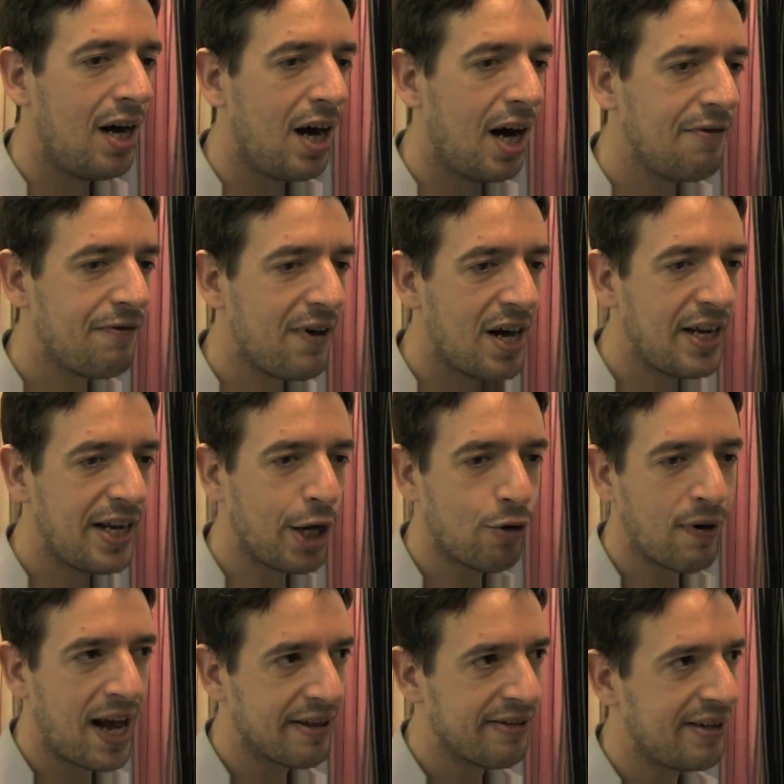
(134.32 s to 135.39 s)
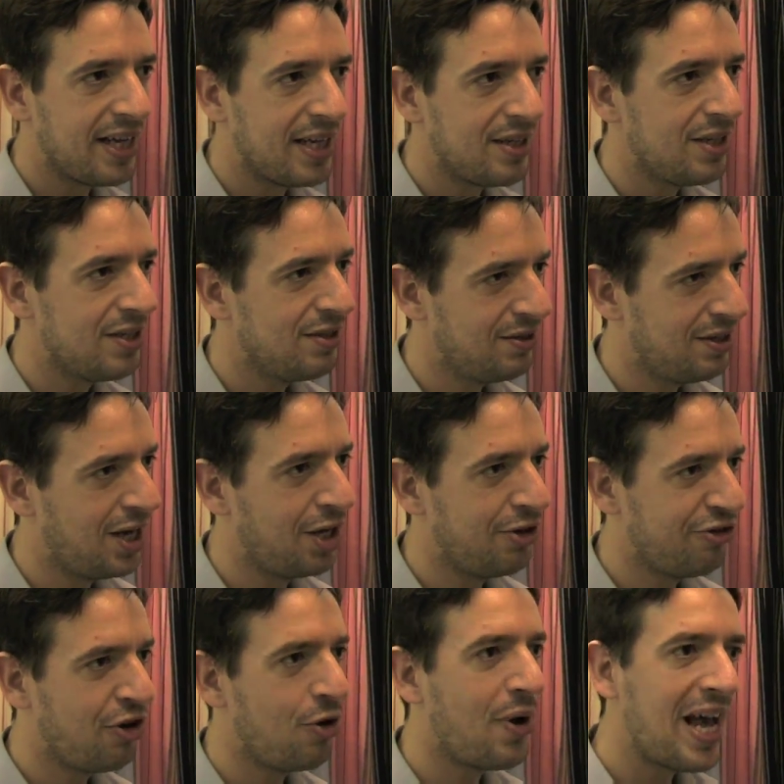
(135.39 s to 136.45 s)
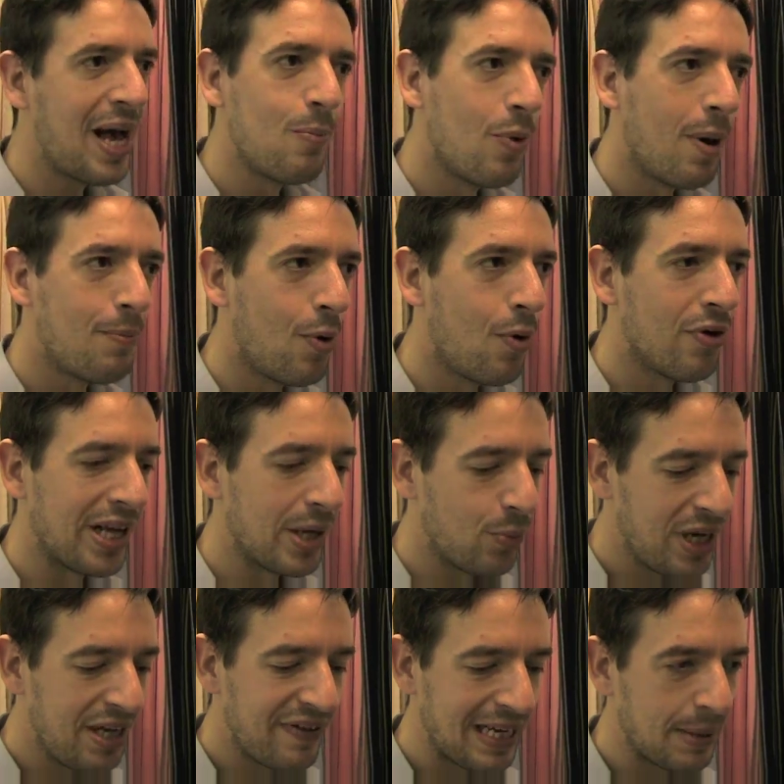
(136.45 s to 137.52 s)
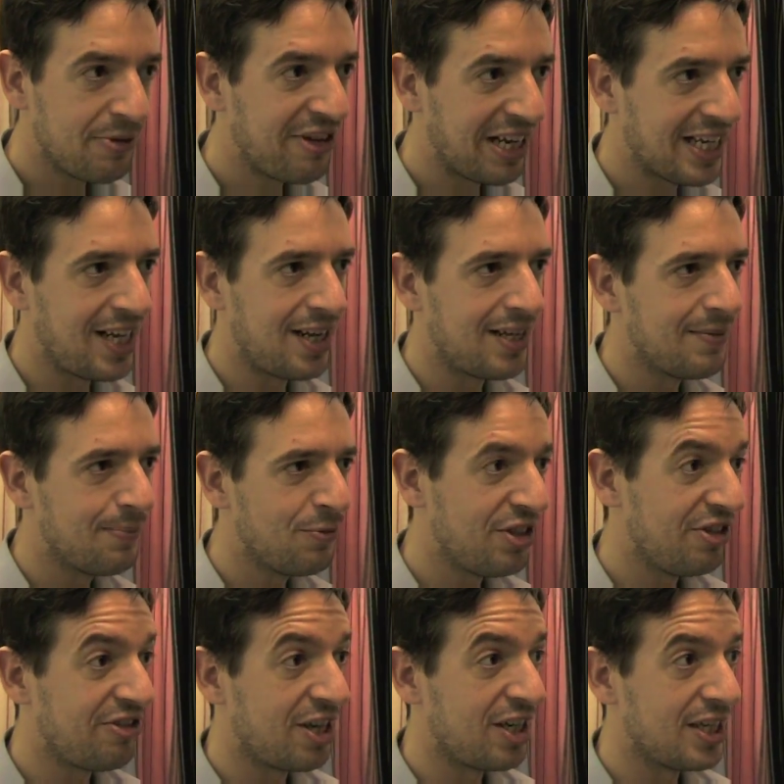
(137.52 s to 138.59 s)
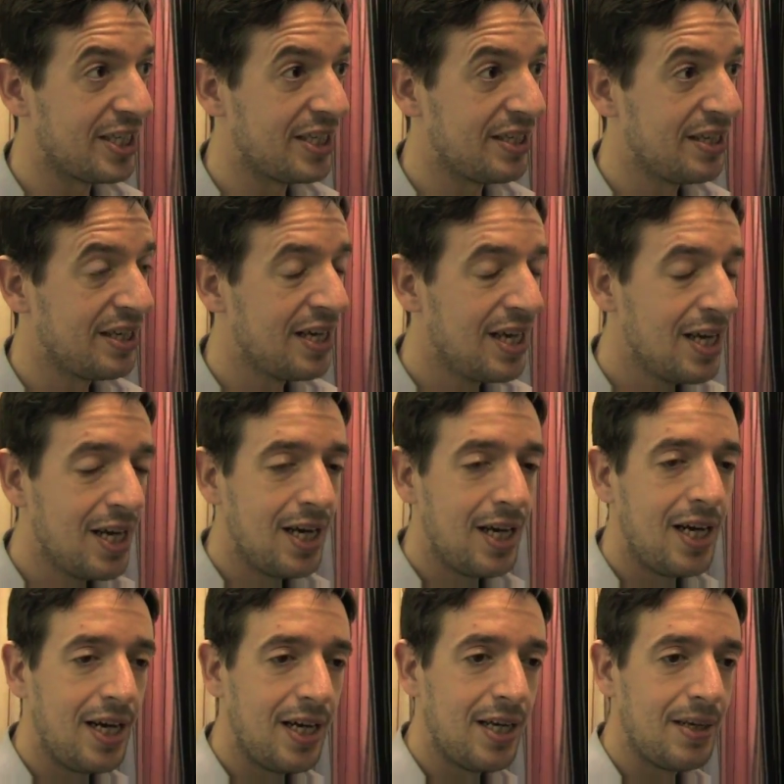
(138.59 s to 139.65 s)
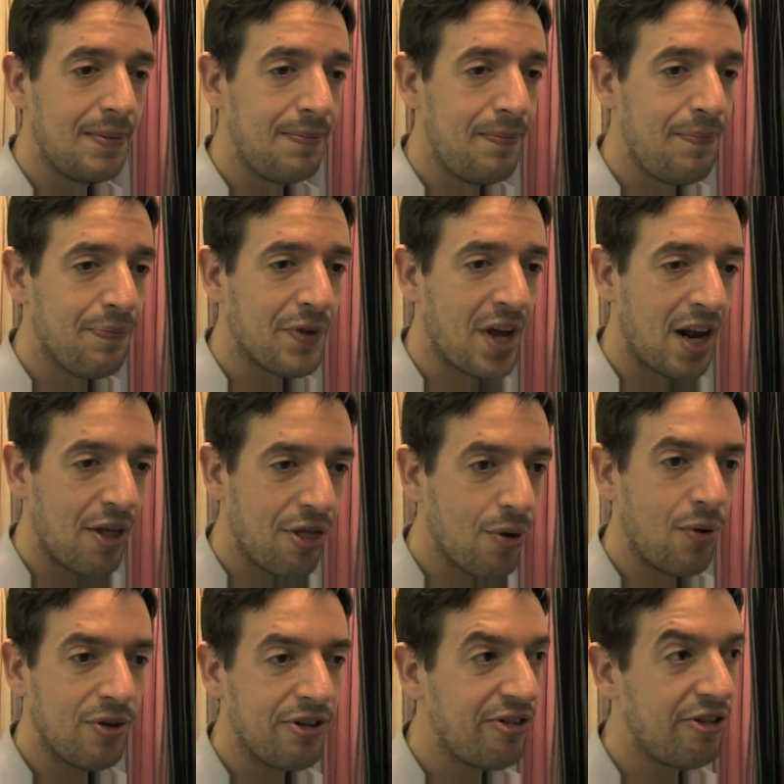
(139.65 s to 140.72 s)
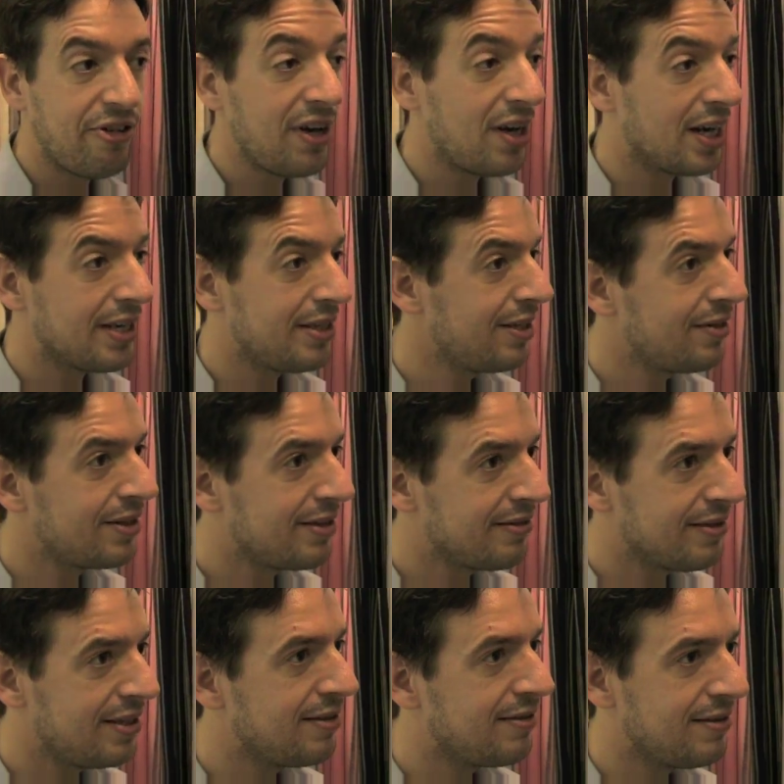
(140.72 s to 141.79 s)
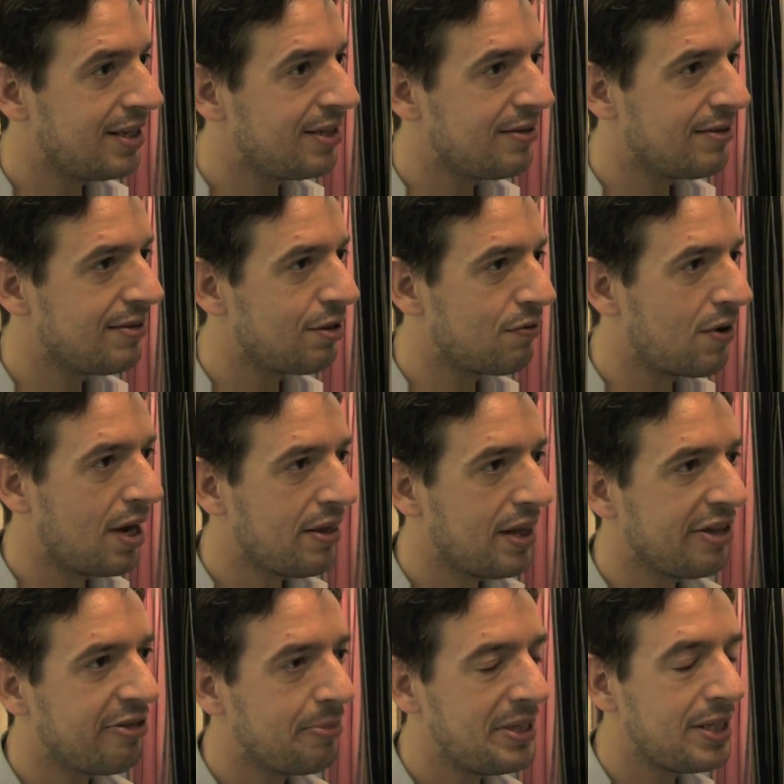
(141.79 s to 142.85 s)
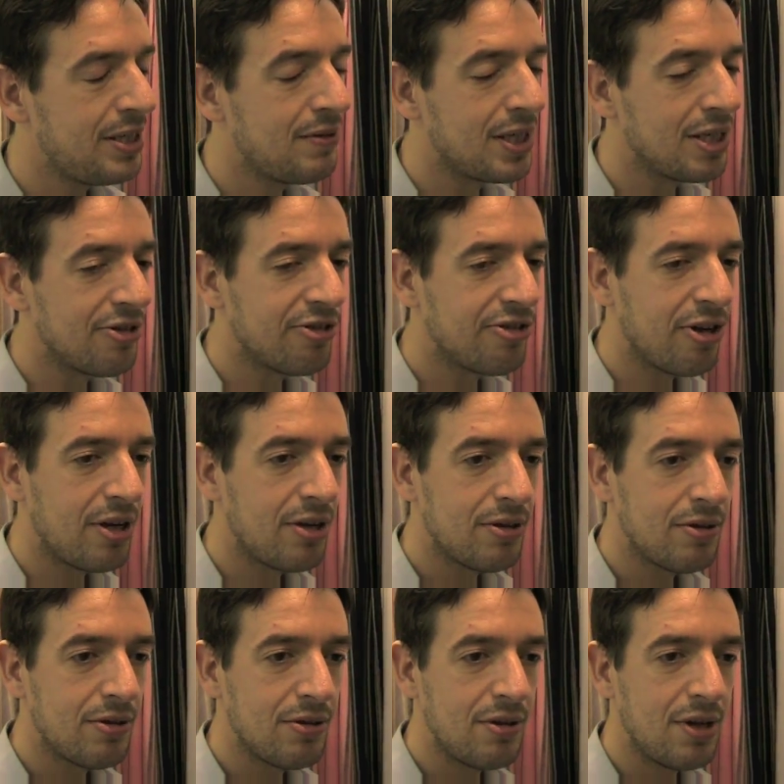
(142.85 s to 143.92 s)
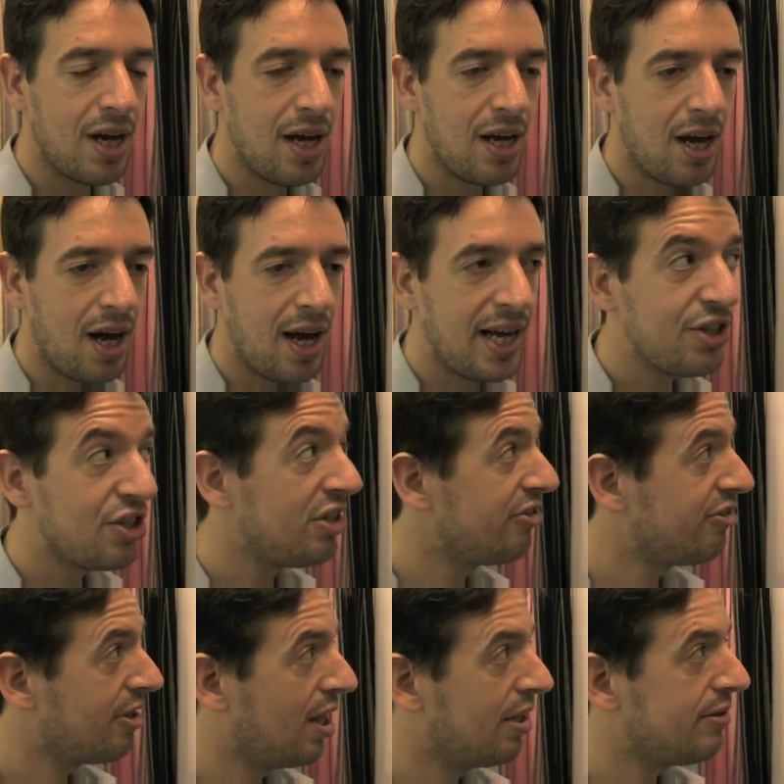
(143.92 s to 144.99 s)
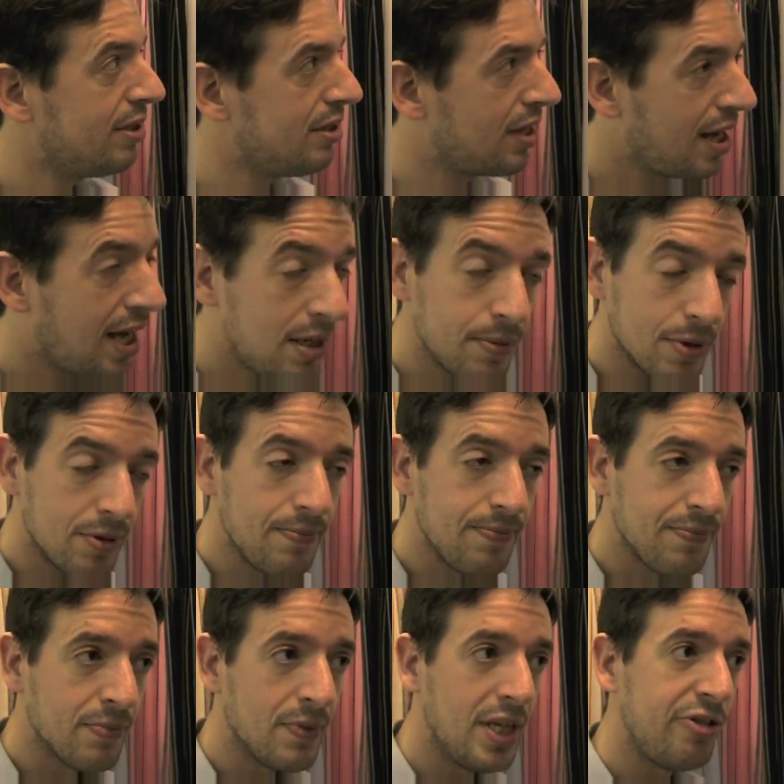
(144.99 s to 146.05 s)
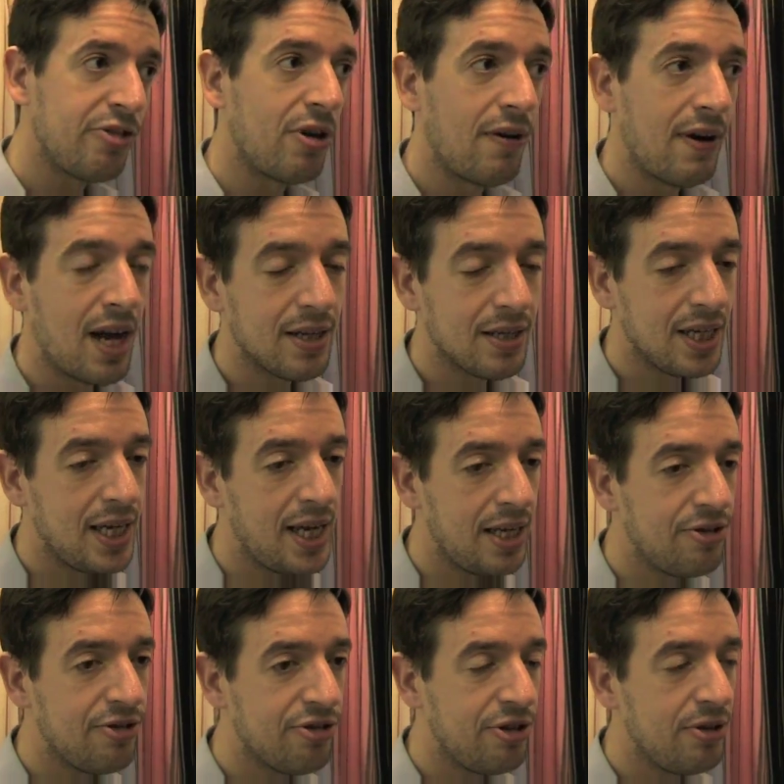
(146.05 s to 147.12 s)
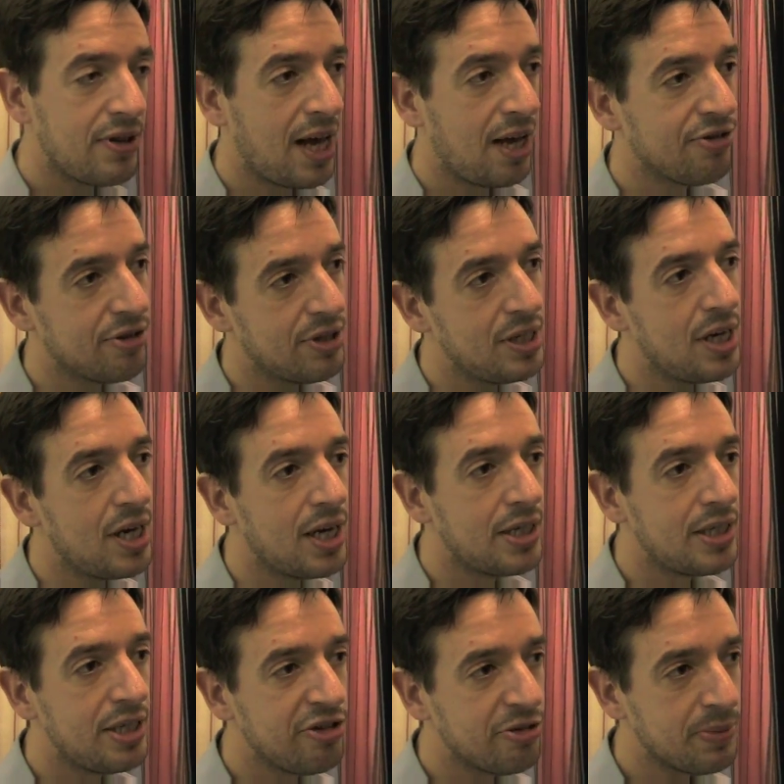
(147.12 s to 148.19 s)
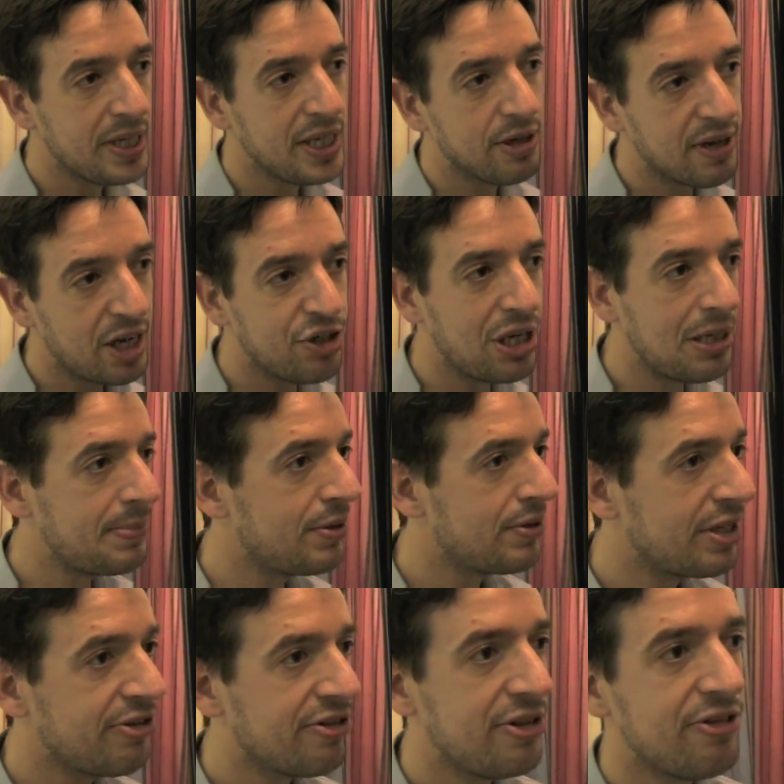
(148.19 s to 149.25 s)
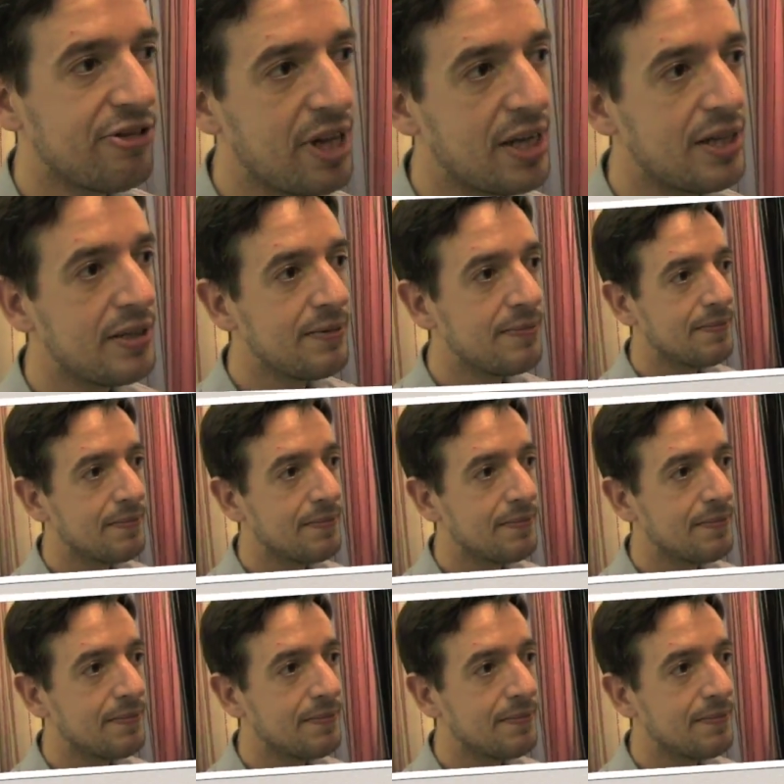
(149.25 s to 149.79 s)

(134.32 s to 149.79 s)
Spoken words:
I finally cracked it at 2 AM one morning weaving a particular design, and I thought, this is it, I can do this, it's the right thing to be doing. So I actually started the label Leto and Ariadne in 2009, and it's been gradually building since then.